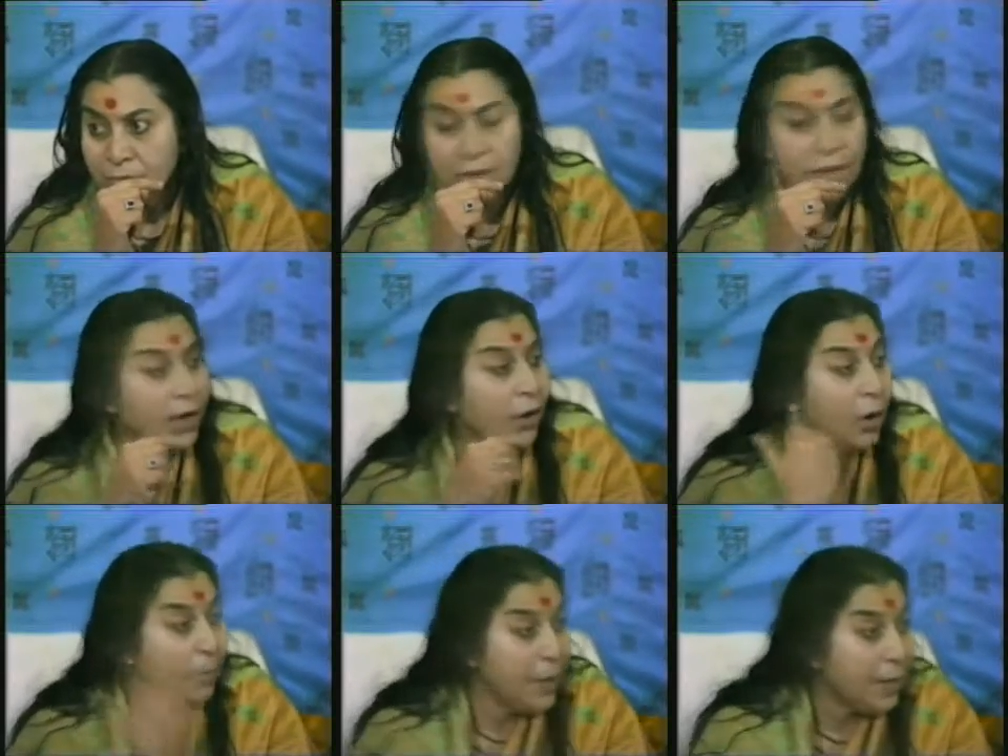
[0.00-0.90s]
There
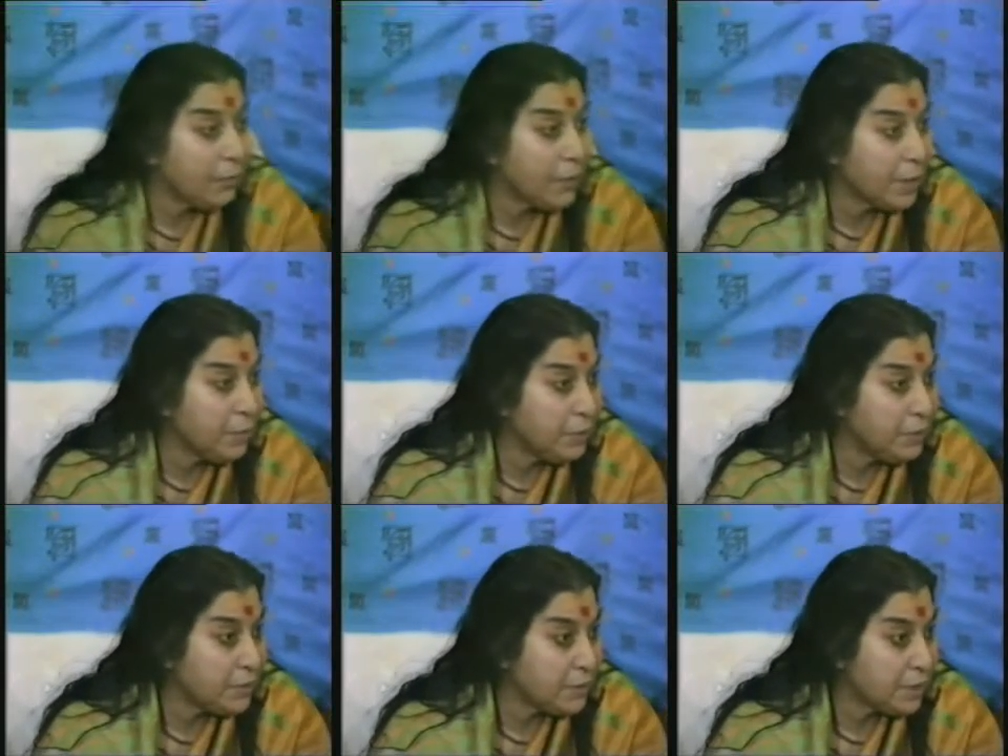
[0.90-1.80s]
cannot be any fight
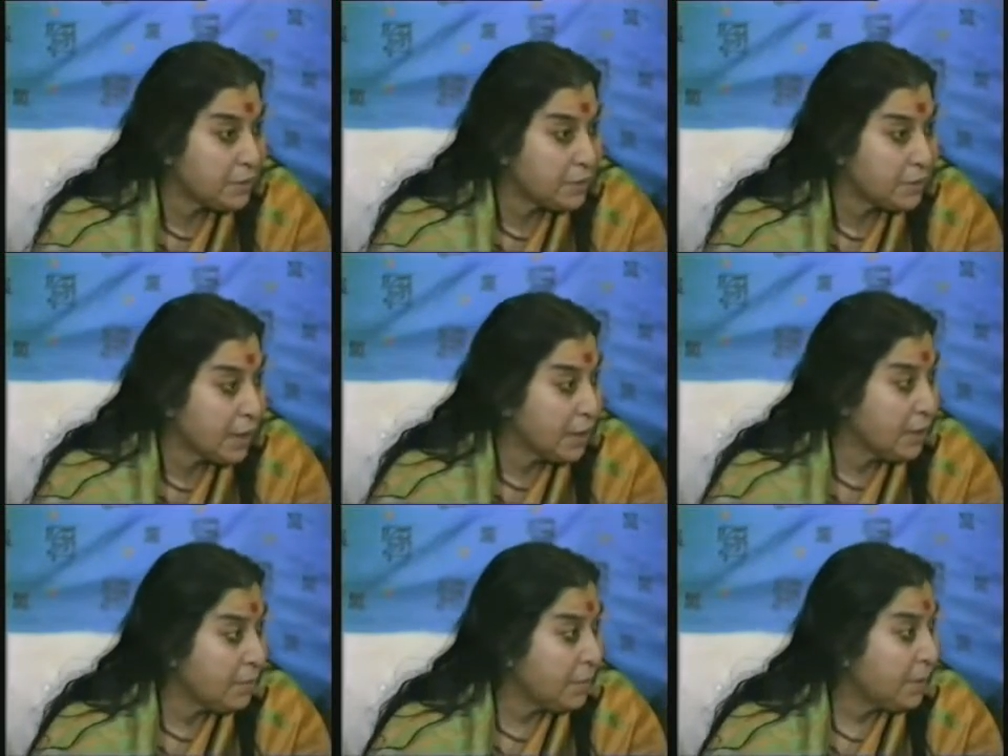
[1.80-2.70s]
between saints. Can
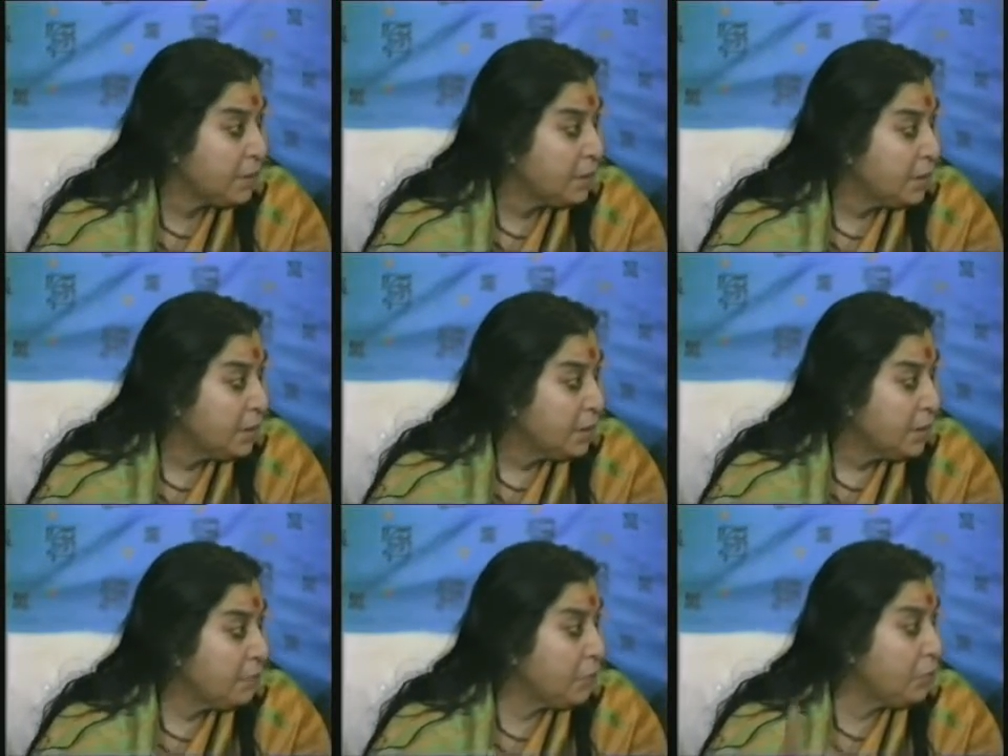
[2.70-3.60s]
there be?
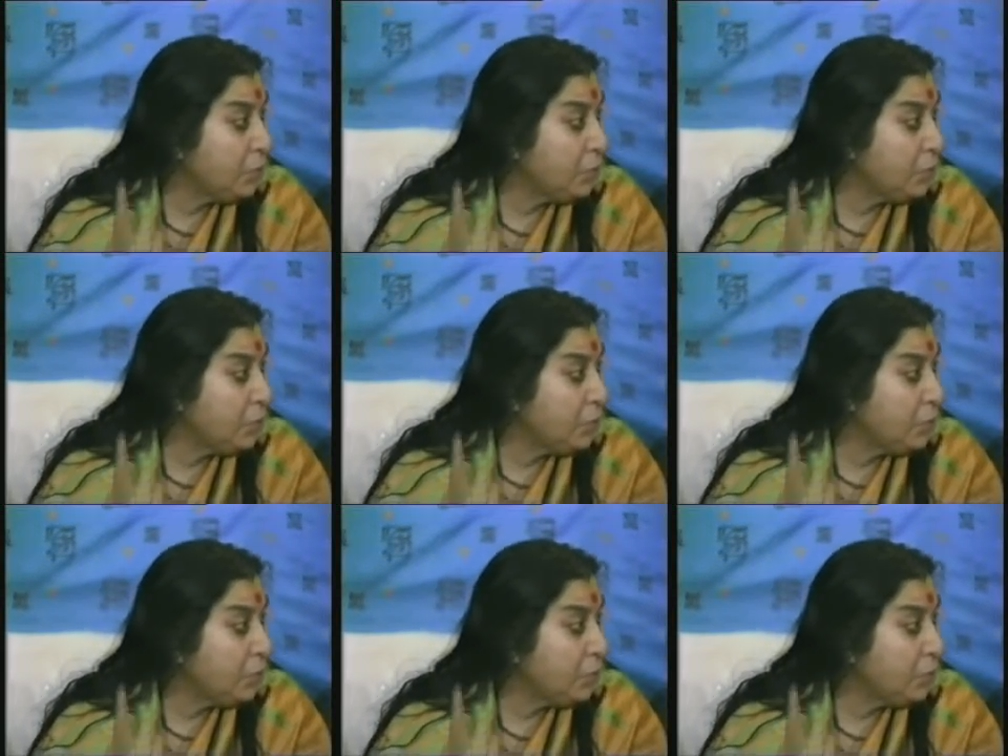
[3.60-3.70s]
If the